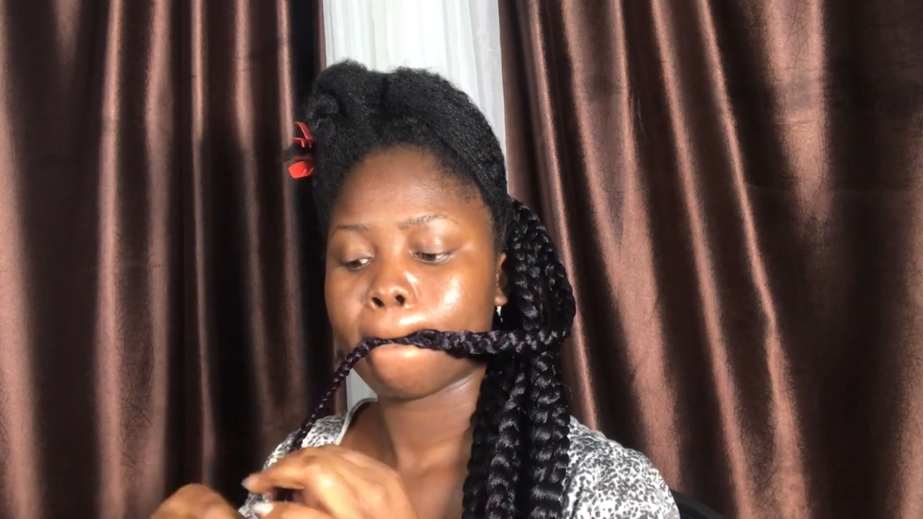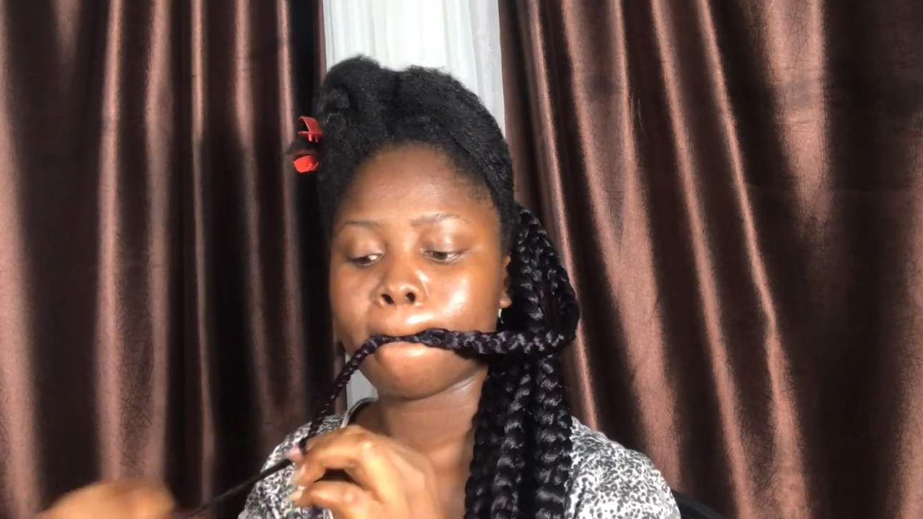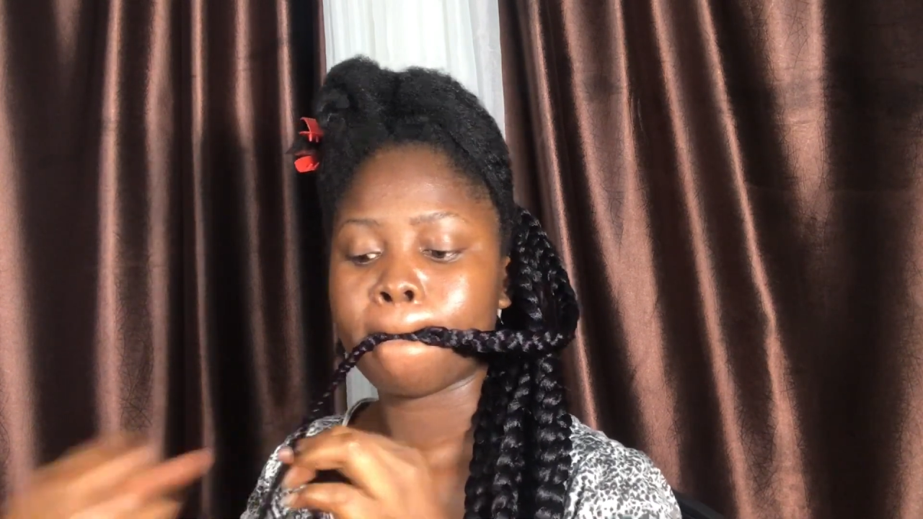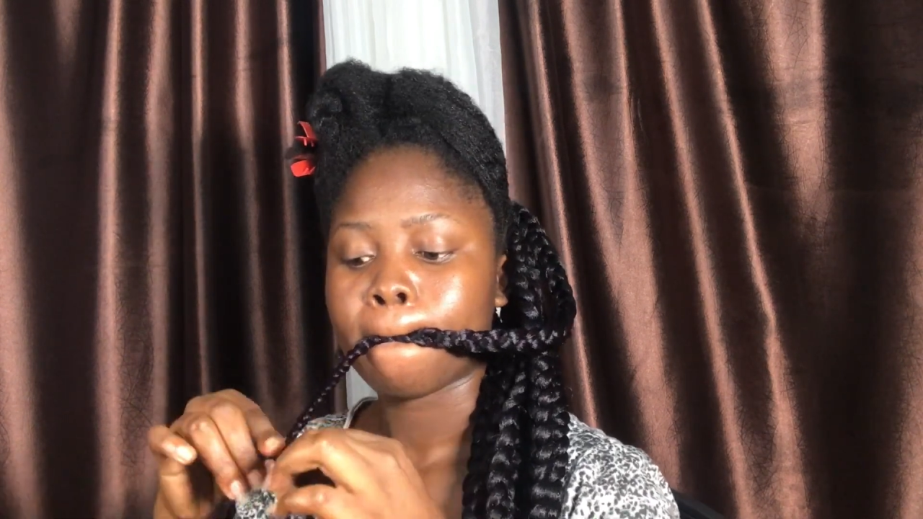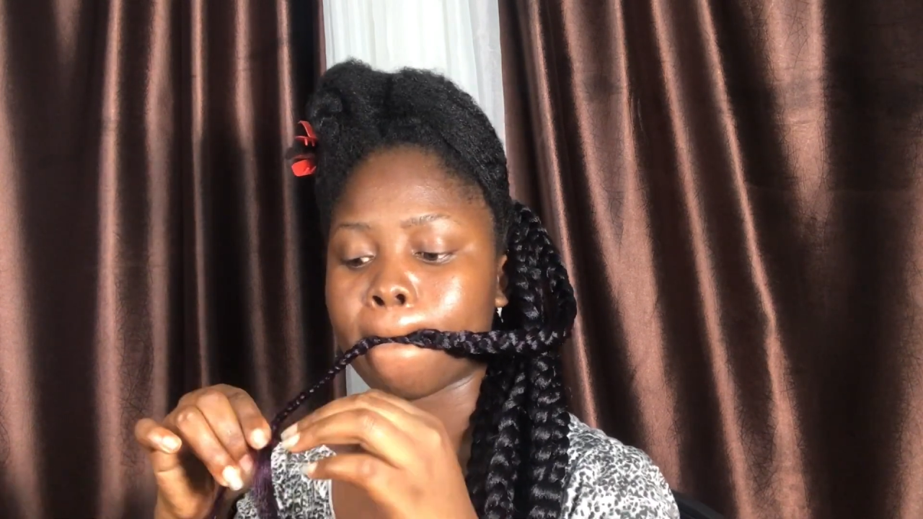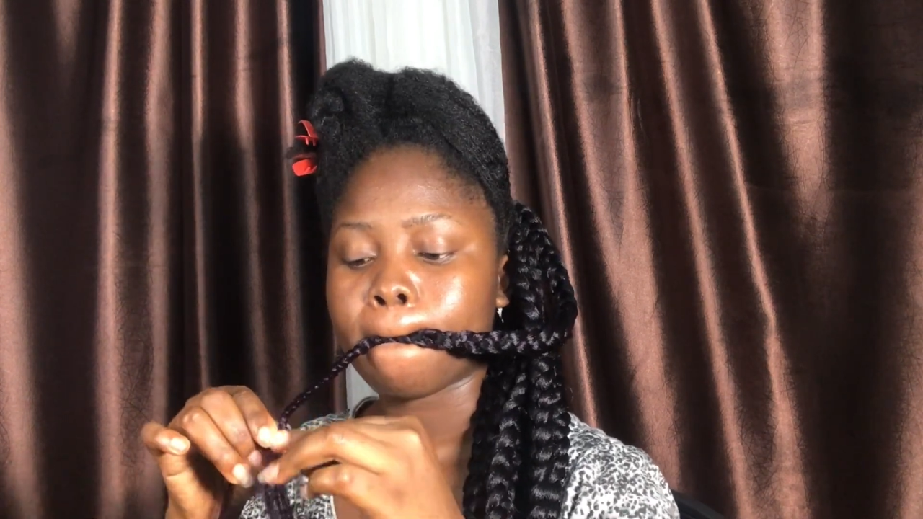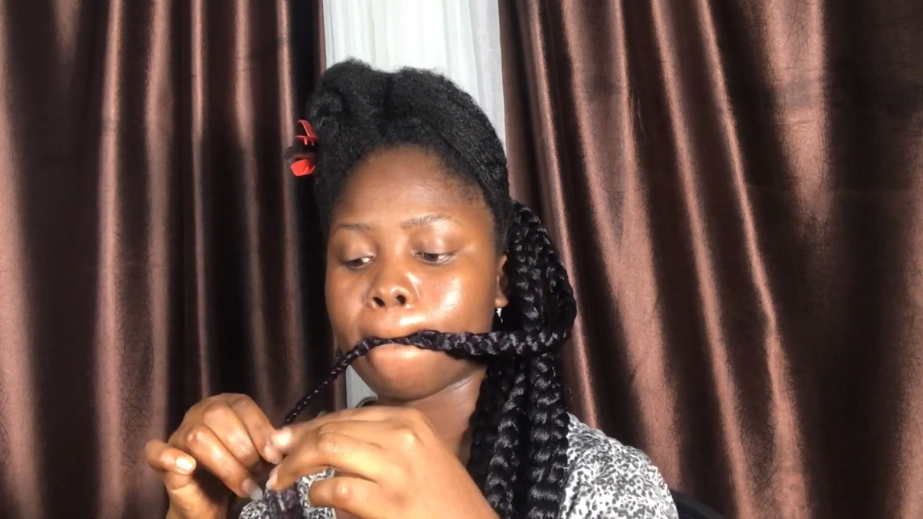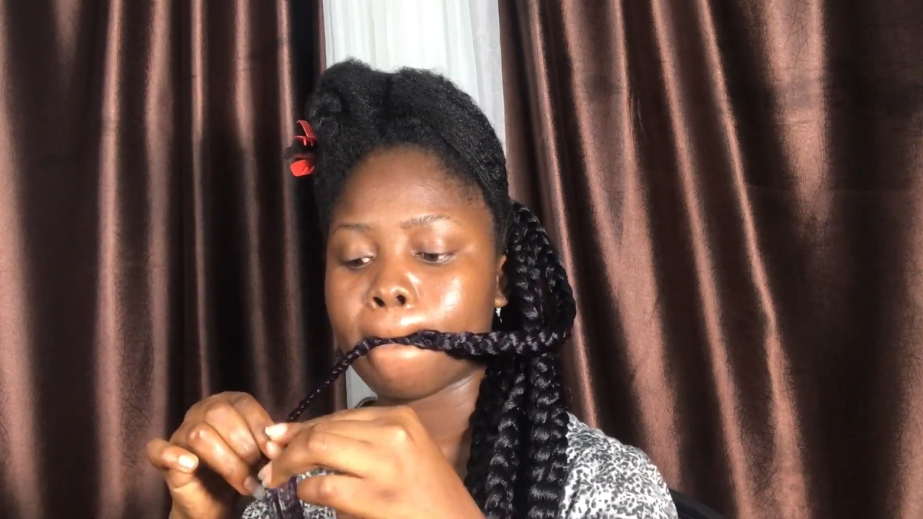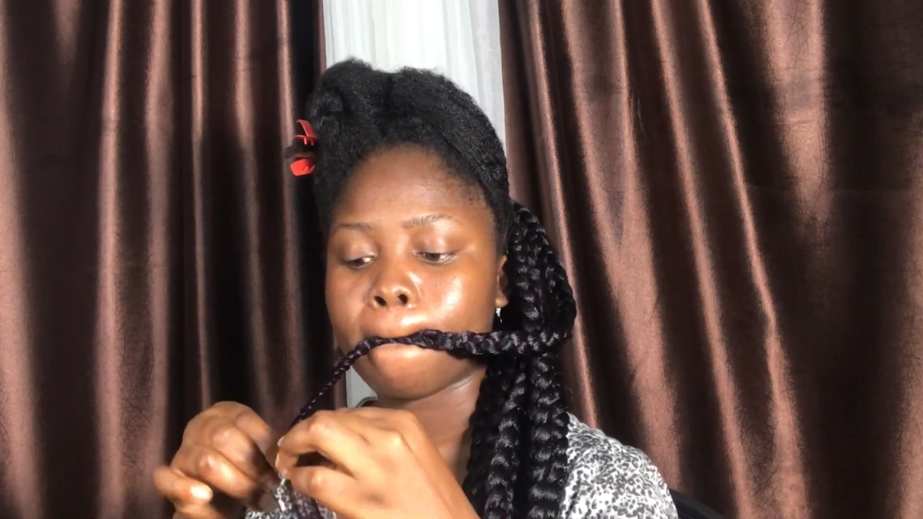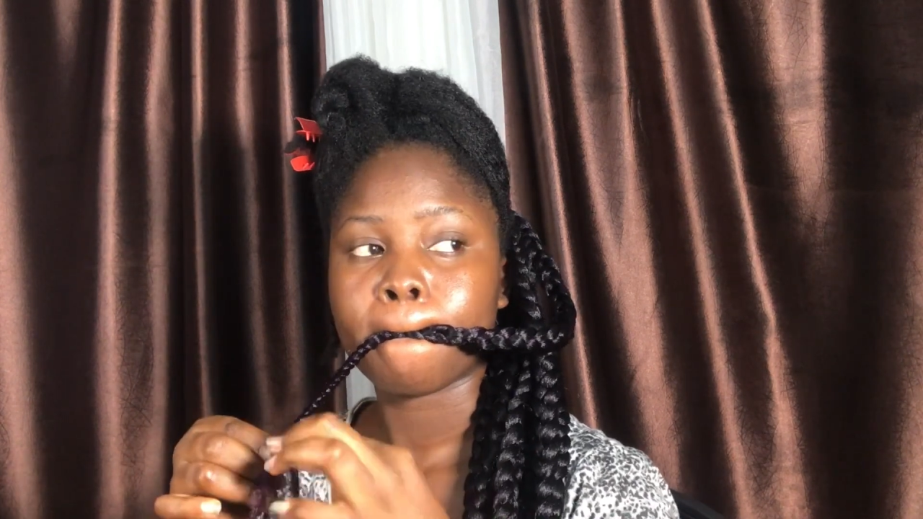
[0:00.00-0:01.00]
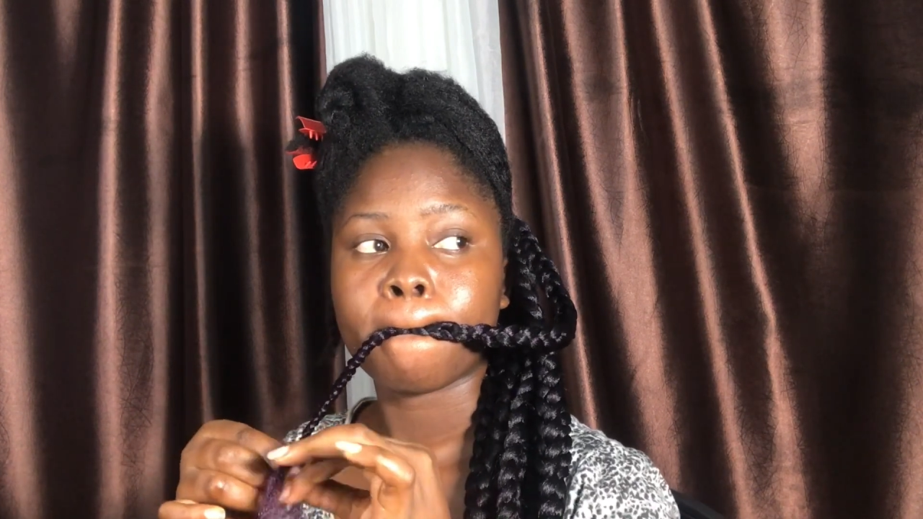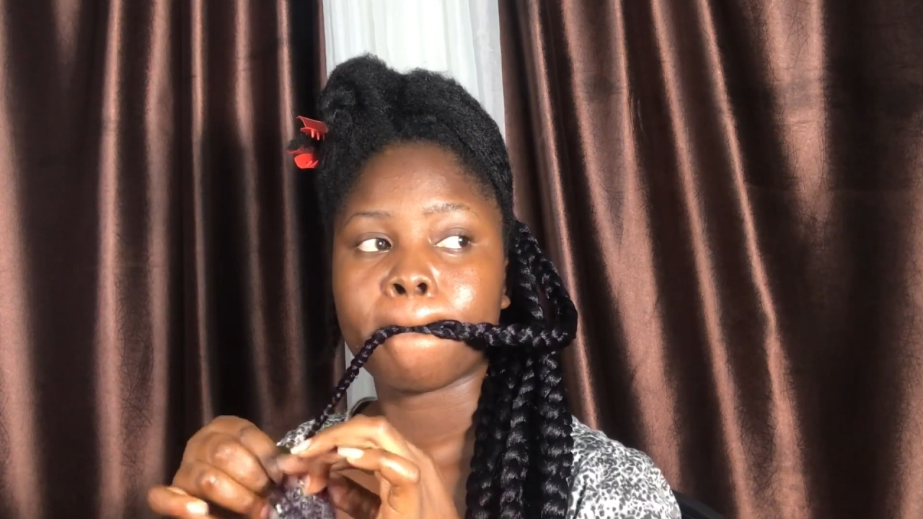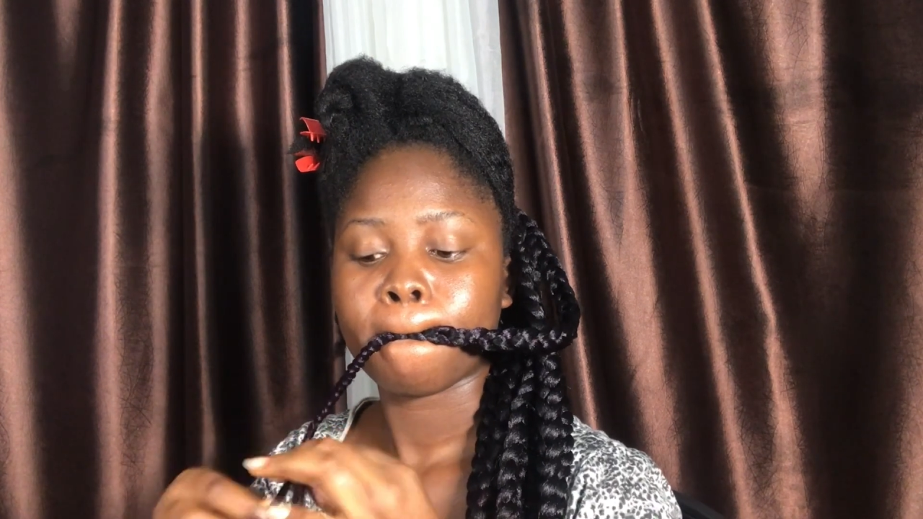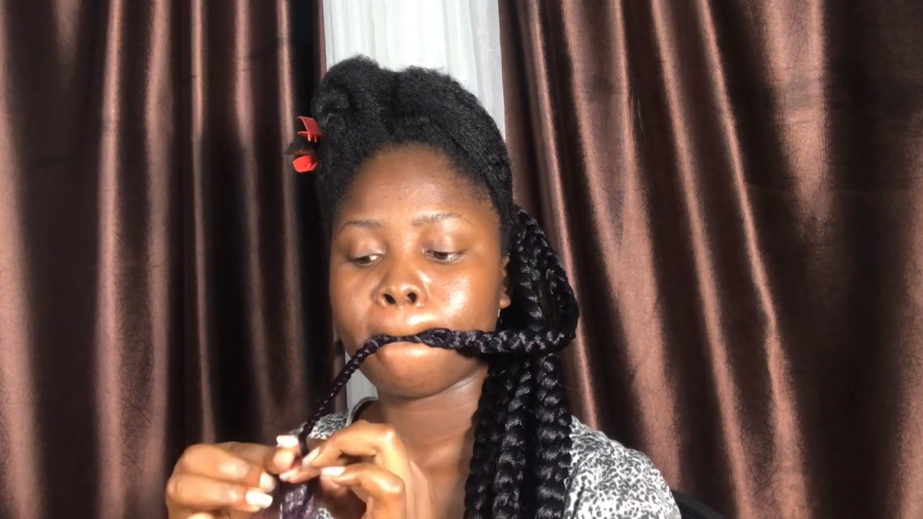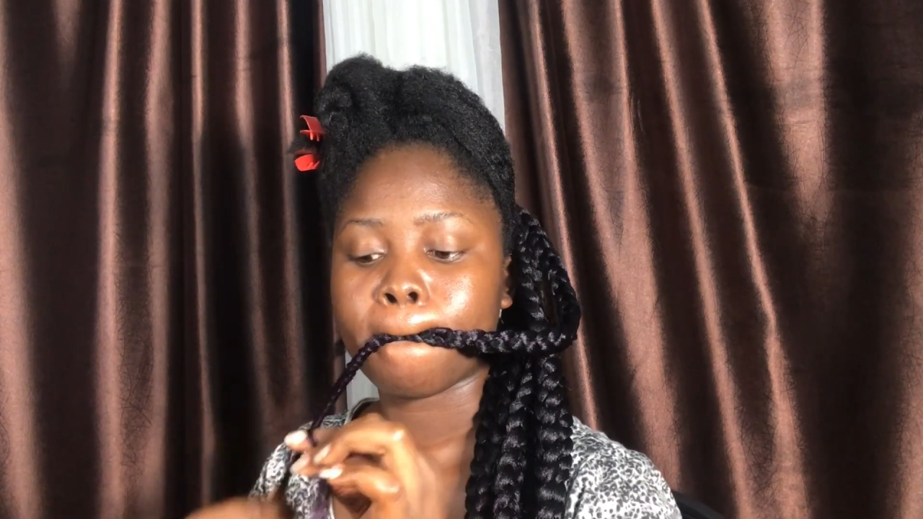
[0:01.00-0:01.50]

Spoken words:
You can decide to skip the